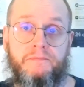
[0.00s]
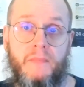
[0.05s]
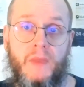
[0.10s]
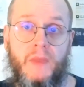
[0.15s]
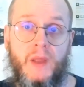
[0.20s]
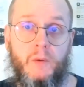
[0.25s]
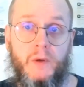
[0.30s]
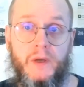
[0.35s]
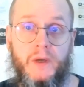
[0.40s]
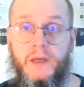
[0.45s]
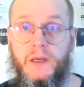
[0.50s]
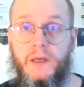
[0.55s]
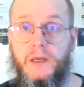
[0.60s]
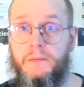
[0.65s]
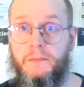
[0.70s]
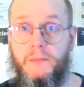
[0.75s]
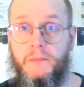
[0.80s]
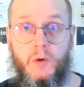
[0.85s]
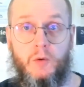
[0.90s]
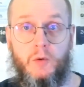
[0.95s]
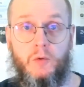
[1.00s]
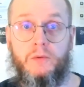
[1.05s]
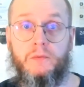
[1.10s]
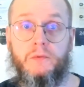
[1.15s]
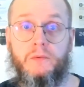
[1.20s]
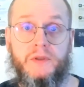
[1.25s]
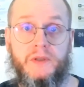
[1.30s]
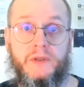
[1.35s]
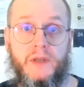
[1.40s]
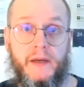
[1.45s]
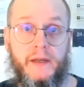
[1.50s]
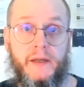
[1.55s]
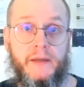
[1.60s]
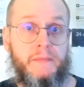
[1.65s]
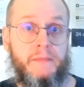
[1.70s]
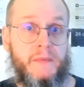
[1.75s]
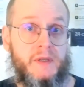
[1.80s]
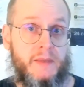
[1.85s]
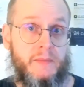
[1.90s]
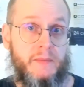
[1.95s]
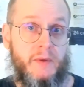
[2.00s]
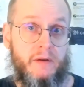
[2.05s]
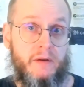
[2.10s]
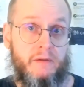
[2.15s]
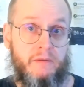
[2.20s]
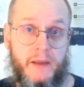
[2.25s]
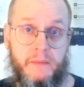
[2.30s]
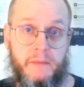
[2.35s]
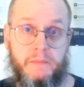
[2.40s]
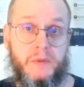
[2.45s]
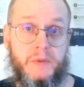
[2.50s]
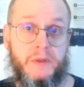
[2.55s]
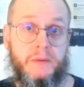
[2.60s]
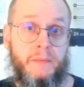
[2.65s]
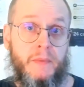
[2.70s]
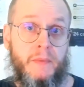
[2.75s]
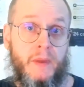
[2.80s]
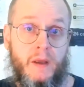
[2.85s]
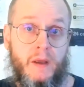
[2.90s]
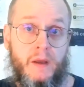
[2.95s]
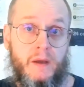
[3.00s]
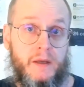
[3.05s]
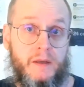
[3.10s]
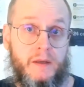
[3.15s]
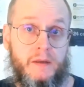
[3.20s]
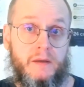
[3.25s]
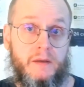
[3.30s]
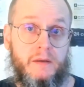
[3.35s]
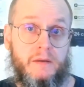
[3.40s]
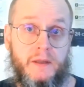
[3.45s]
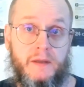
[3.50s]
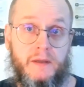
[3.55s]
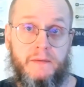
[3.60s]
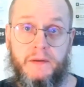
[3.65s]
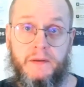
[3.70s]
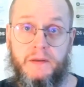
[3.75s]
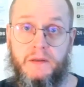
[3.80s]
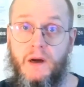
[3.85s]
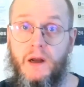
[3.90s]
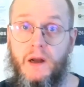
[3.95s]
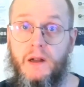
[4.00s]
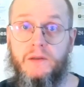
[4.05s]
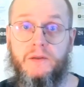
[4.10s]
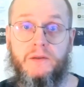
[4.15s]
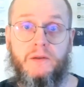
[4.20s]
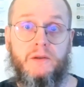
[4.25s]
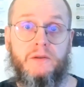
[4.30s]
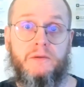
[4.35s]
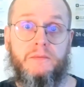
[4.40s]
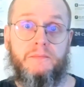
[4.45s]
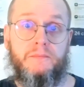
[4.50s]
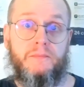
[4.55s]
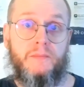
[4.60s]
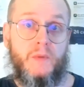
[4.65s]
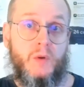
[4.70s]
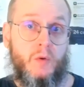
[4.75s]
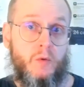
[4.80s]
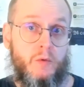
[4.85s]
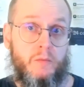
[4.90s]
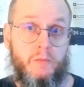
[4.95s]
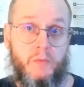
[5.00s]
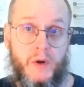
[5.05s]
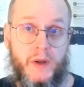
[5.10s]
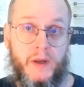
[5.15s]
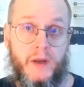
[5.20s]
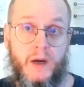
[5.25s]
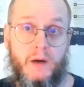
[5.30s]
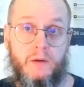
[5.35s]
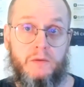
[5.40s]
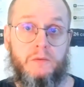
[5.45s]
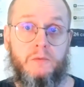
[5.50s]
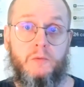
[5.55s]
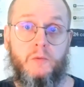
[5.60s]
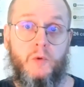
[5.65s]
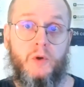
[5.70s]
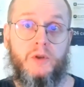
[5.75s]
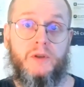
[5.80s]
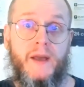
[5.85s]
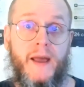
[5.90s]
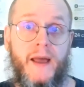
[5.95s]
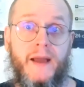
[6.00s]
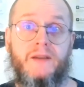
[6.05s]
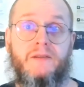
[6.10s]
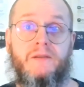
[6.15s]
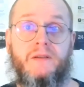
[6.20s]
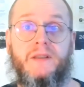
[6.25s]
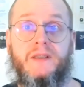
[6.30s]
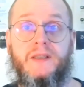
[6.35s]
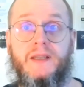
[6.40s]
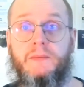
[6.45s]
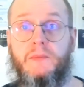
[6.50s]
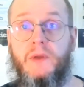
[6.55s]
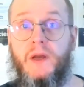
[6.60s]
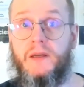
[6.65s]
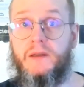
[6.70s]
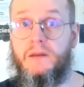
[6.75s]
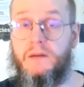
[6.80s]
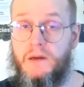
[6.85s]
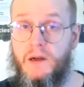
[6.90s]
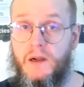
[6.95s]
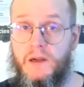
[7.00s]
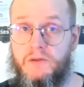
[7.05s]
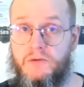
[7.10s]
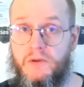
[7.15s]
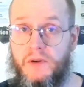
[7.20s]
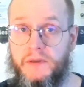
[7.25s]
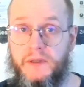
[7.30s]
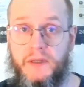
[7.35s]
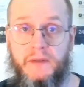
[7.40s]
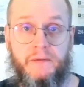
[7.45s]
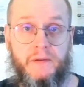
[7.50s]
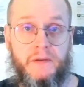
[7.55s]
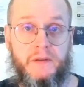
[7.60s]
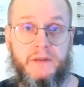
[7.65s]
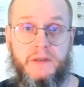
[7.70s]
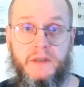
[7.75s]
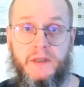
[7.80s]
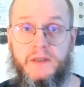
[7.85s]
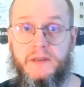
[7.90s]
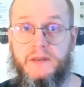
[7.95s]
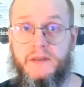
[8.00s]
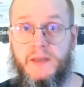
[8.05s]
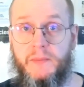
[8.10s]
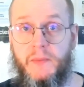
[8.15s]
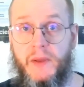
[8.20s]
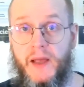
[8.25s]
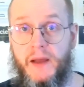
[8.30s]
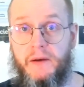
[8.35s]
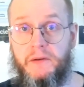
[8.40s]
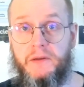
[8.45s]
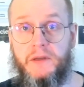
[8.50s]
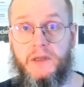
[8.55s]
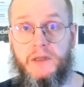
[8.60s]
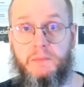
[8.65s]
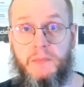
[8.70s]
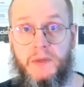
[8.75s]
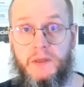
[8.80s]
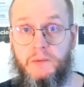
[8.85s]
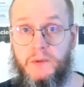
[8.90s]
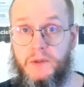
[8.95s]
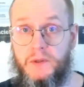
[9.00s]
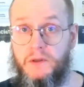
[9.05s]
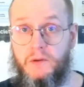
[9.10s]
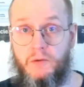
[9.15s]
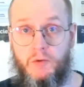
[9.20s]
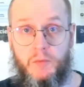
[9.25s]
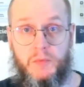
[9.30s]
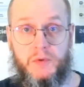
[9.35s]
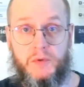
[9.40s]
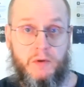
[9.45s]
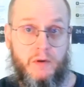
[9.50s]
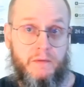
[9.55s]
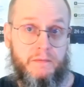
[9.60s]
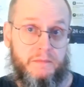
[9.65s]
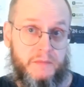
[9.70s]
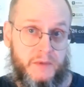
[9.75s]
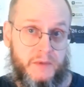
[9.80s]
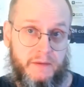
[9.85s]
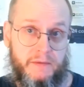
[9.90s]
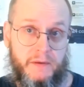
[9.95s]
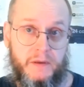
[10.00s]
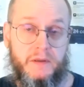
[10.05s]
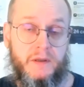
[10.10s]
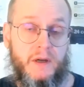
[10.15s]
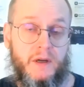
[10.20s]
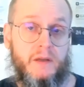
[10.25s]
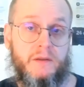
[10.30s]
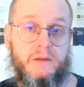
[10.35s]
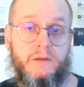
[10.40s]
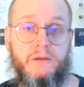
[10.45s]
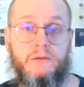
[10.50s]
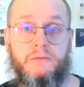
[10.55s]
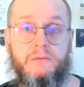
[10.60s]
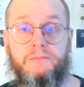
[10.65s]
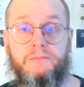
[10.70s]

We could study similar camps in uh, different cultures to bring out what actually seem like cultural differences and similarities between the groups of different cultures.